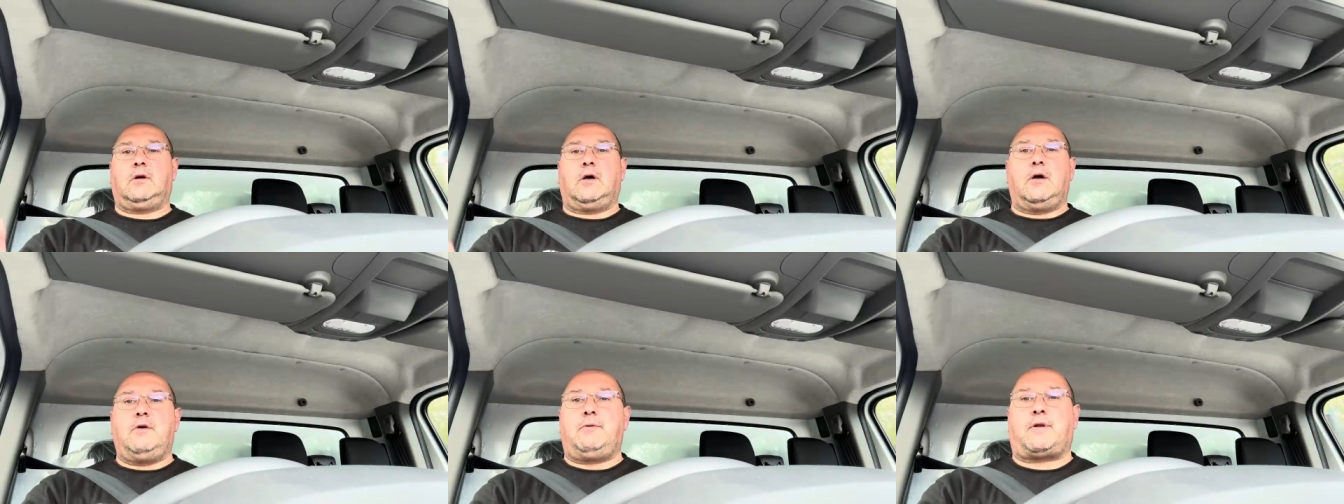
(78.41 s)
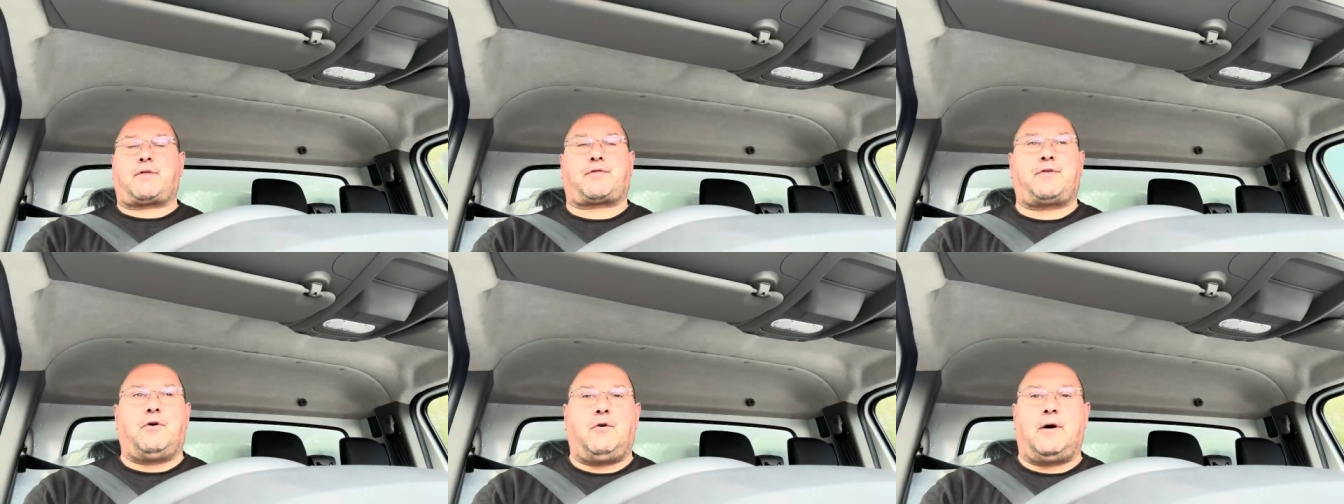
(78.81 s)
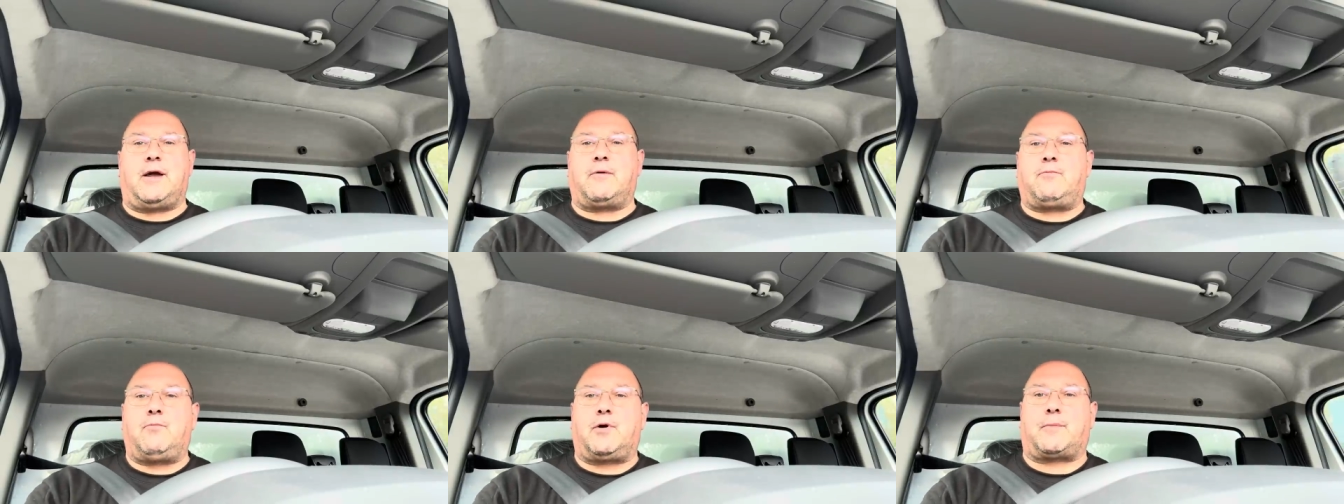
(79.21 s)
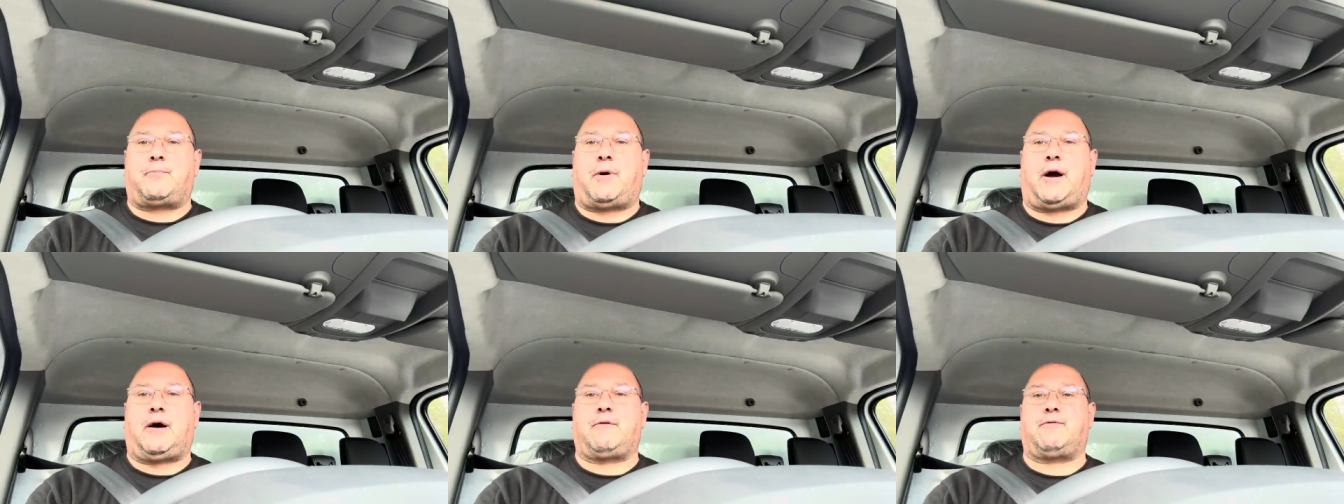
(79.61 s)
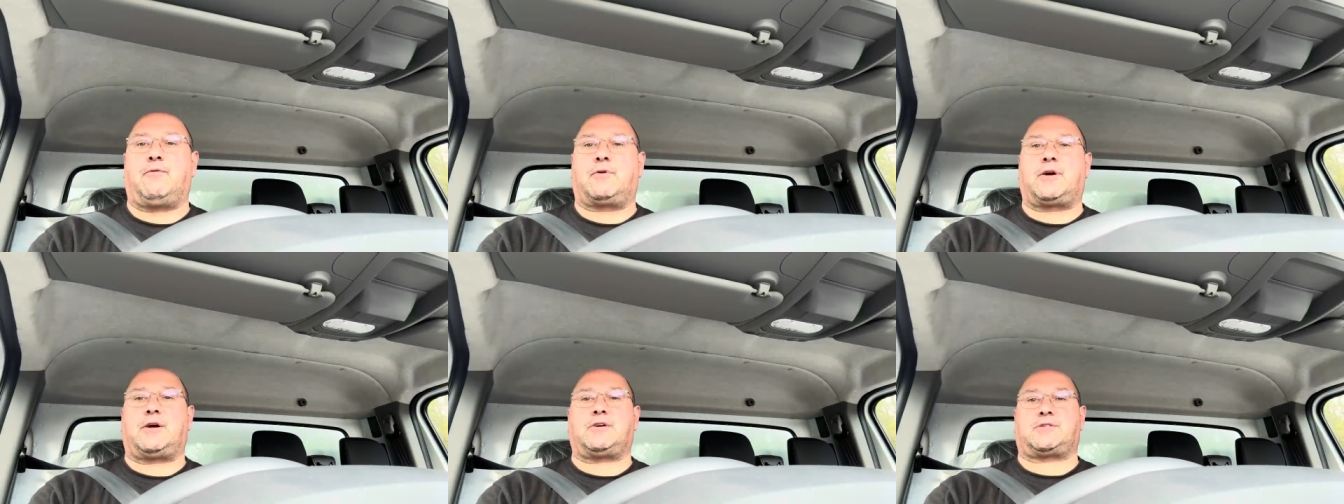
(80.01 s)
Who would have thought it? What a powerful
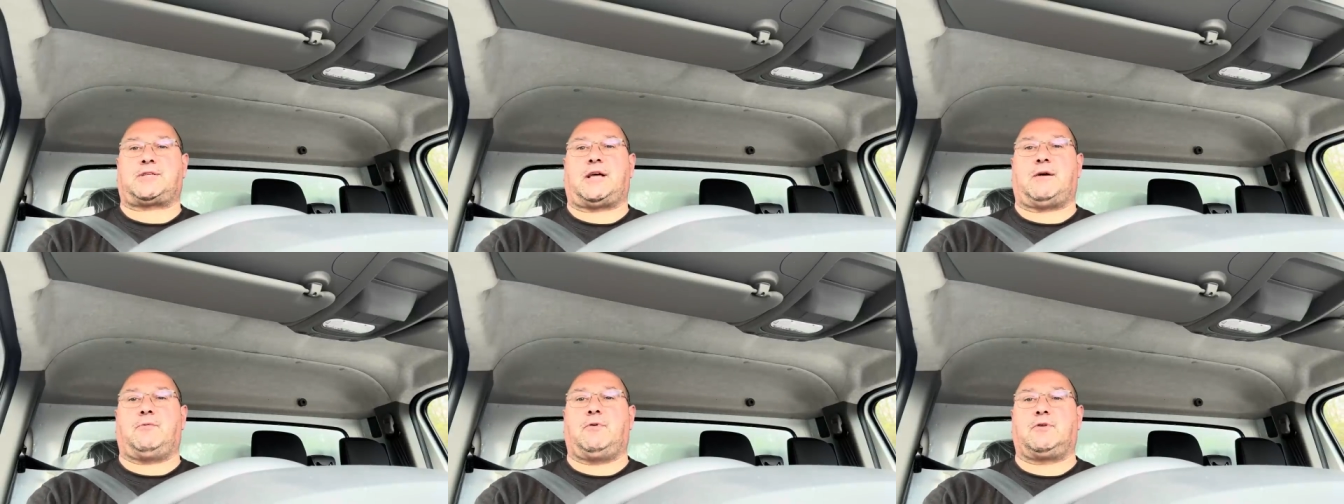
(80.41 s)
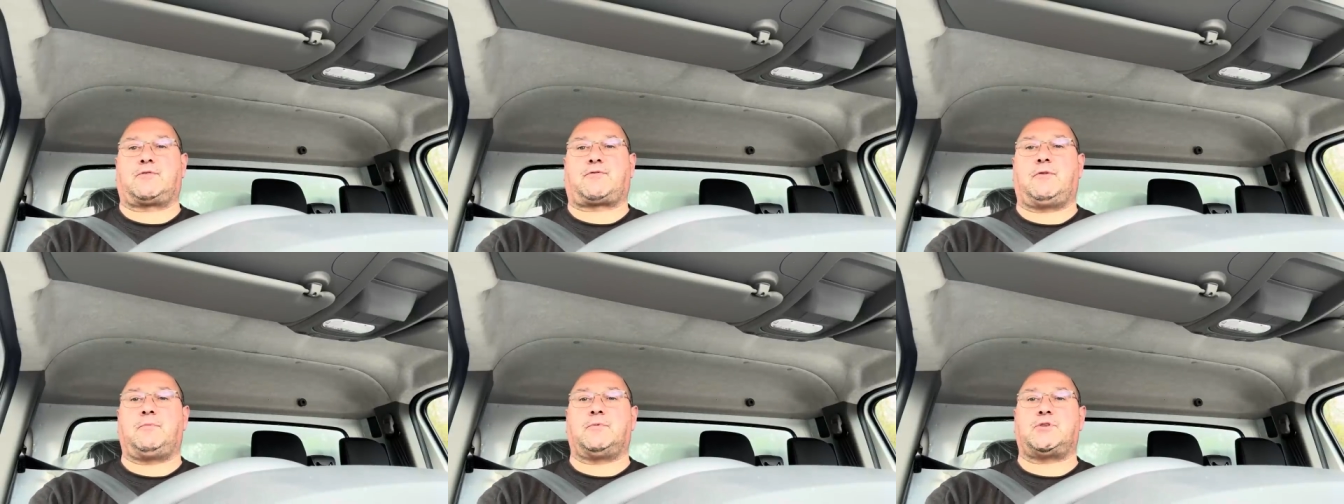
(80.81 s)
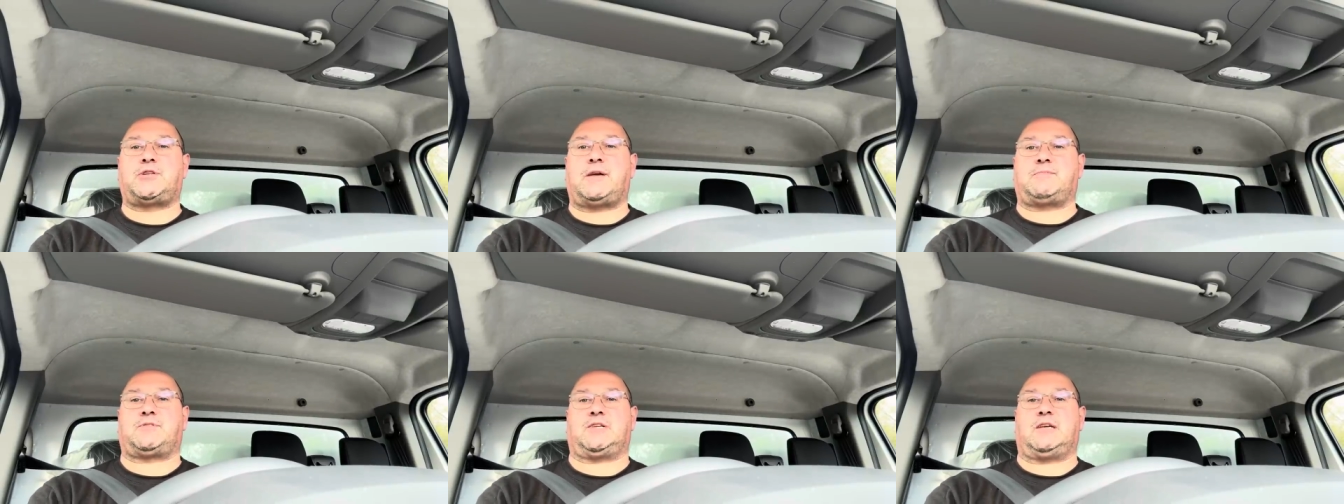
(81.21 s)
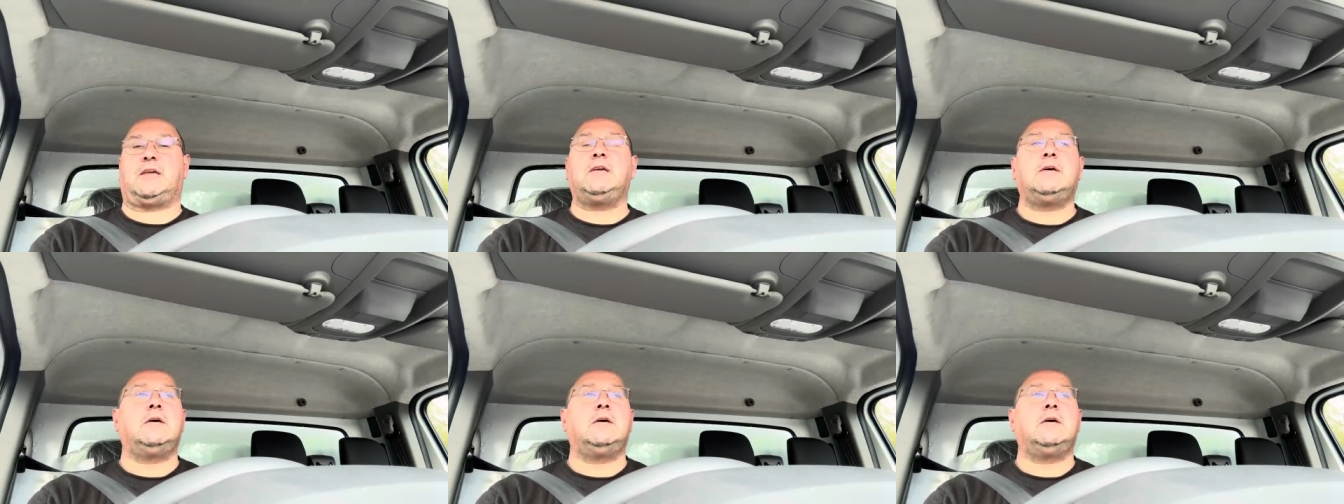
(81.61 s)
curse that was from the gypsy.